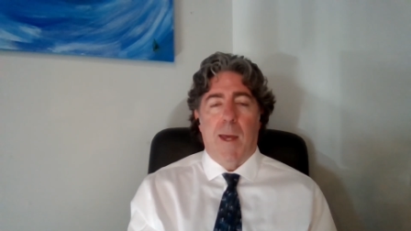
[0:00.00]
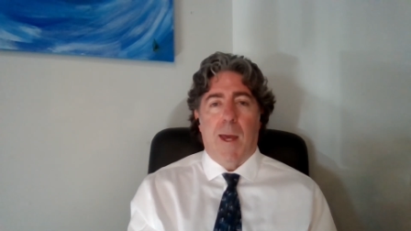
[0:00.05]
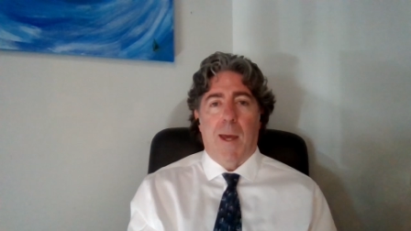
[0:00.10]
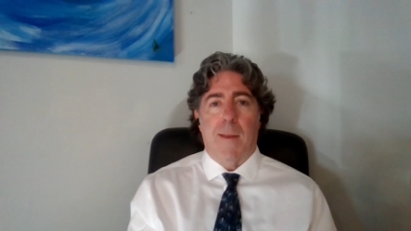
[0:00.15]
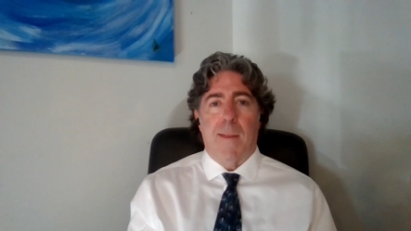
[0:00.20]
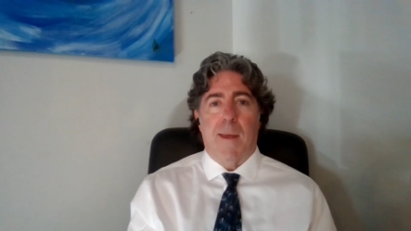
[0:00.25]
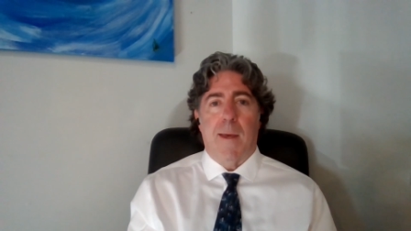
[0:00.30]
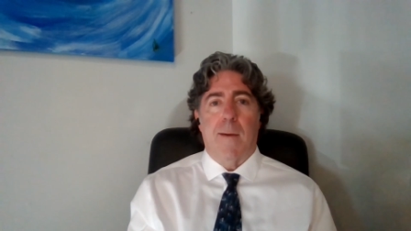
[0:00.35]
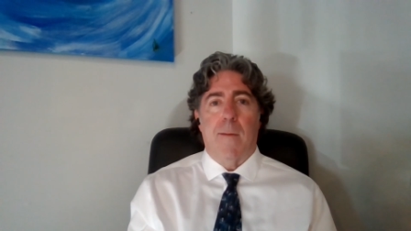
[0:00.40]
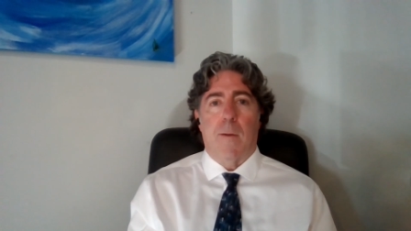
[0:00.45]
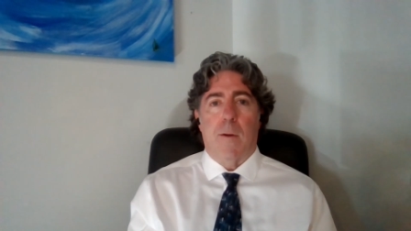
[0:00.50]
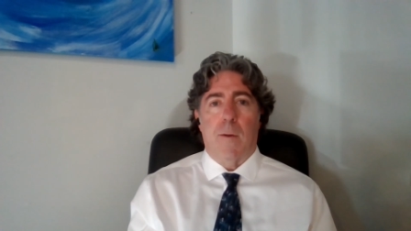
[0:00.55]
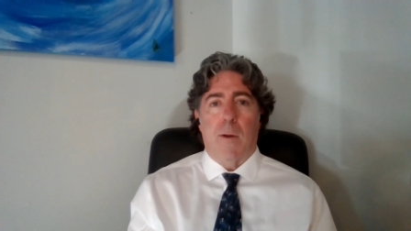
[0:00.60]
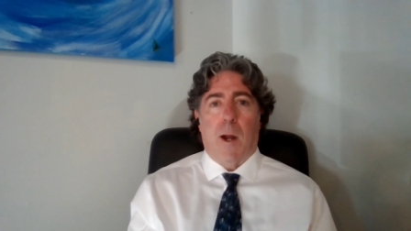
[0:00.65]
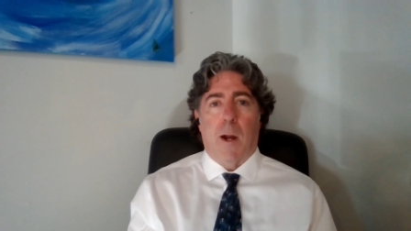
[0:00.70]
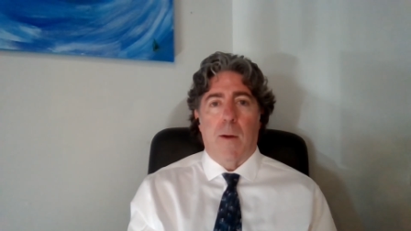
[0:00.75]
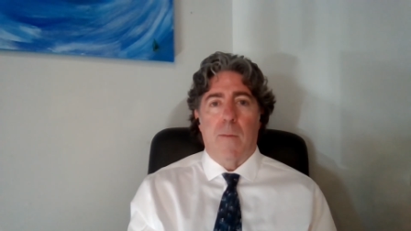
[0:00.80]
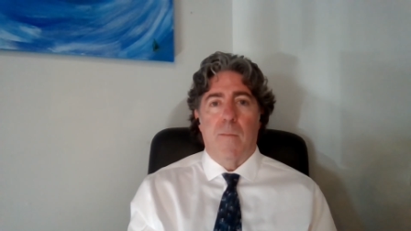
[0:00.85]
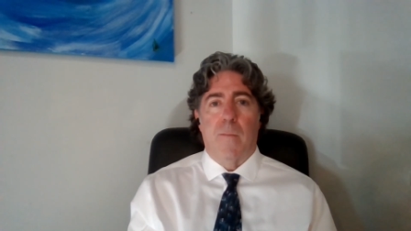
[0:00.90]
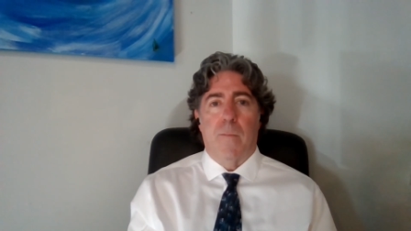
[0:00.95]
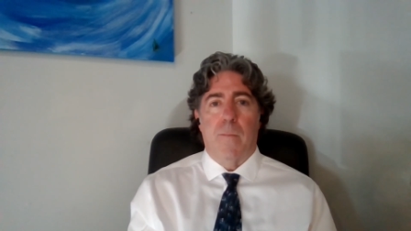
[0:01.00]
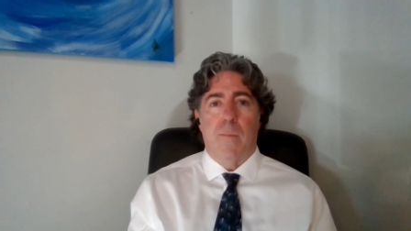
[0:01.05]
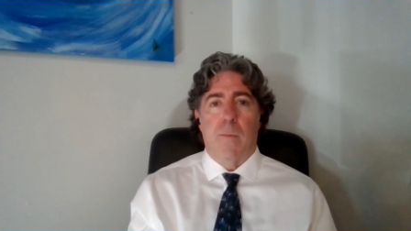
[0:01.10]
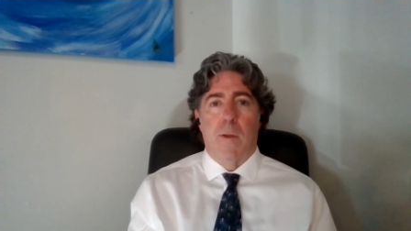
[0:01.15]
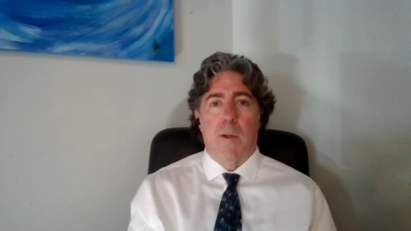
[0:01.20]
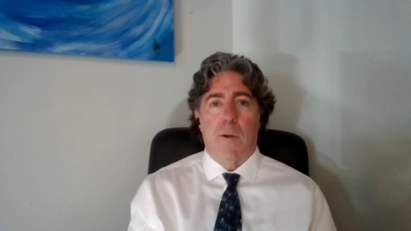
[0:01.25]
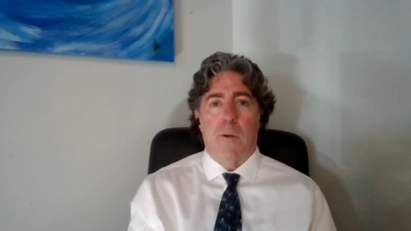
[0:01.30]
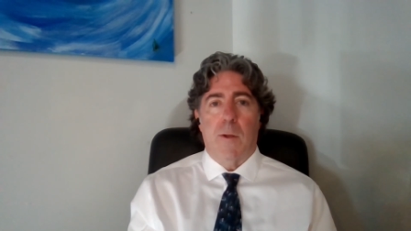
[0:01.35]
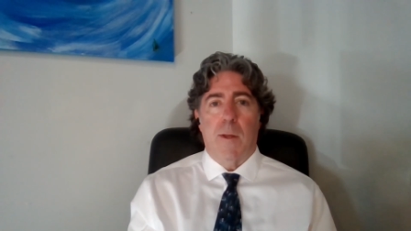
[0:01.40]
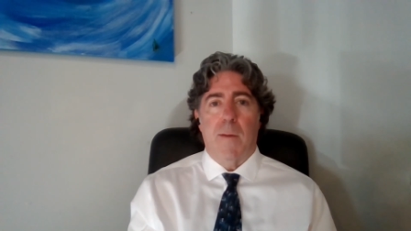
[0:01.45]
and they are
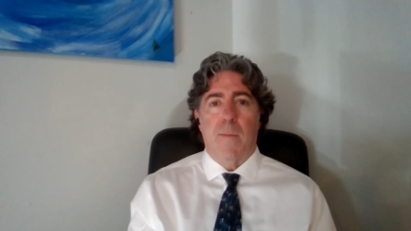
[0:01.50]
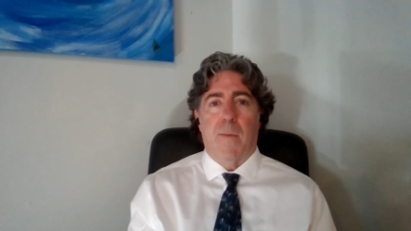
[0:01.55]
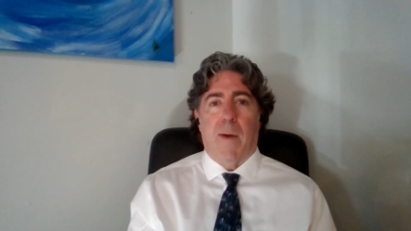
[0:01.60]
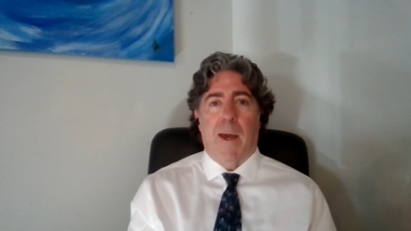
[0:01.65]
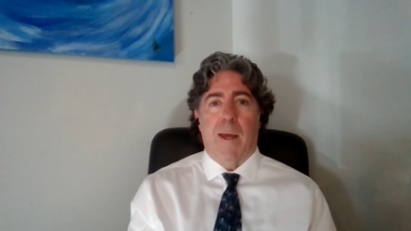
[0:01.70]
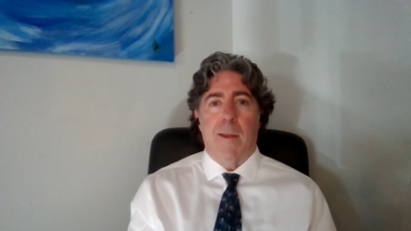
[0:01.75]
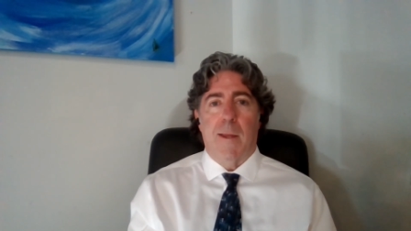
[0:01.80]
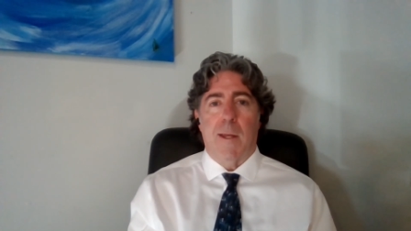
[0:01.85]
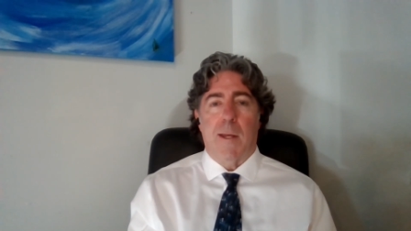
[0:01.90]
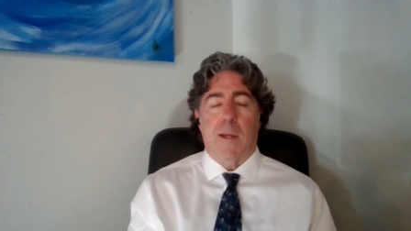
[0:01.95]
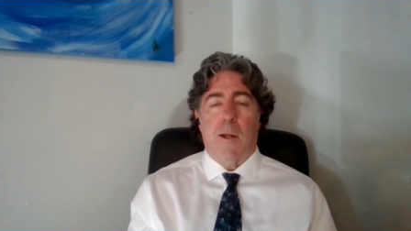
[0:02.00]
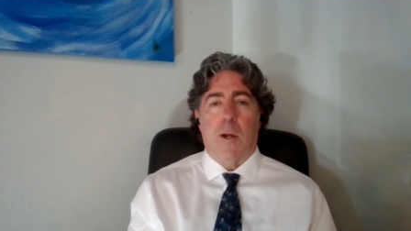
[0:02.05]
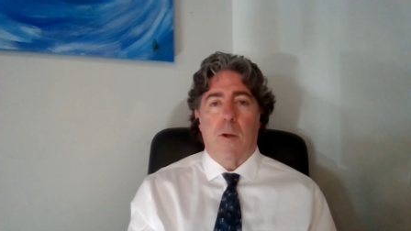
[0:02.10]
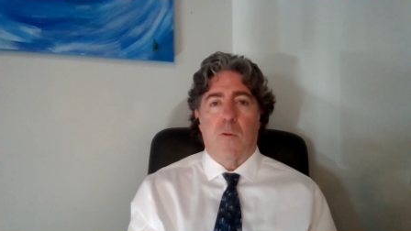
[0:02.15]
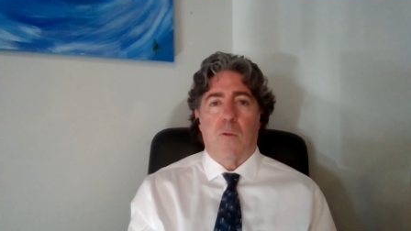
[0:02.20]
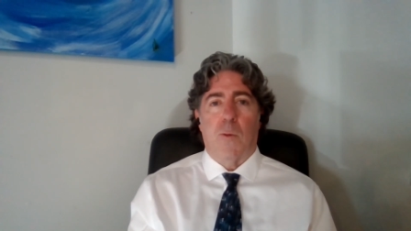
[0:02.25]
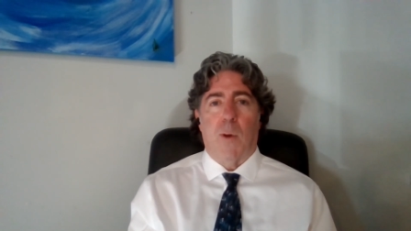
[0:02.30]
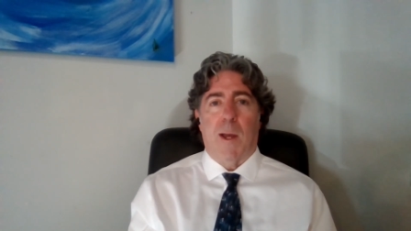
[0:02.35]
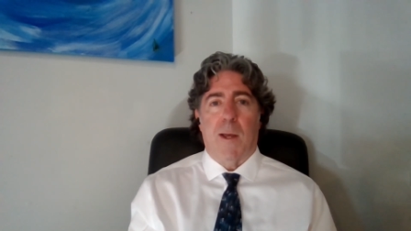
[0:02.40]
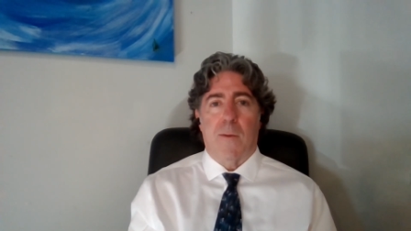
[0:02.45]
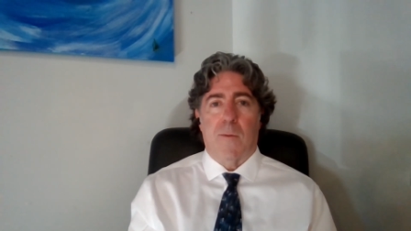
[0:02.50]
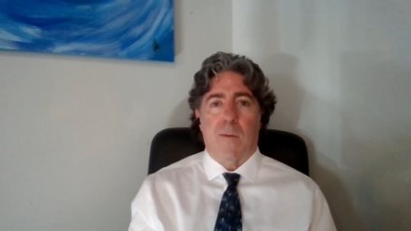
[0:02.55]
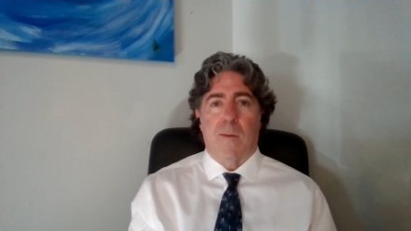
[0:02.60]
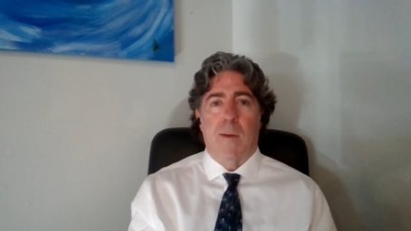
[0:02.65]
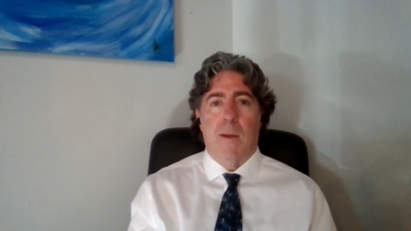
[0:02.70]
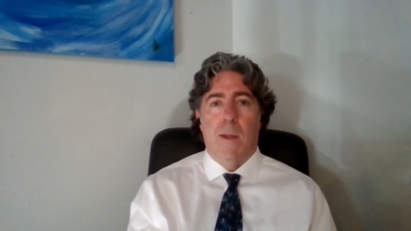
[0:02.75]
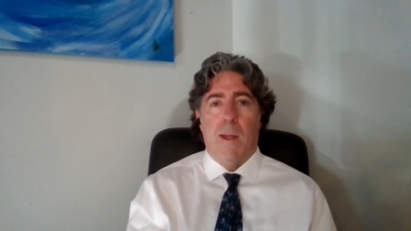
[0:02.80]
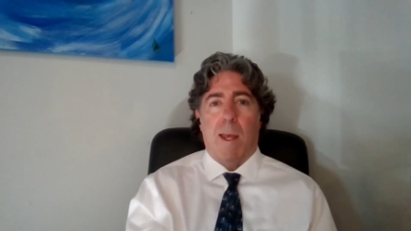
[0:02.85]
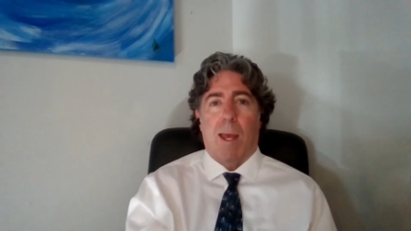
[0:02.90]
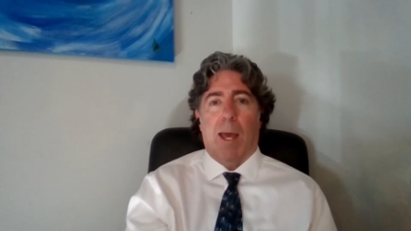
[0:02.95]
literally violating our trust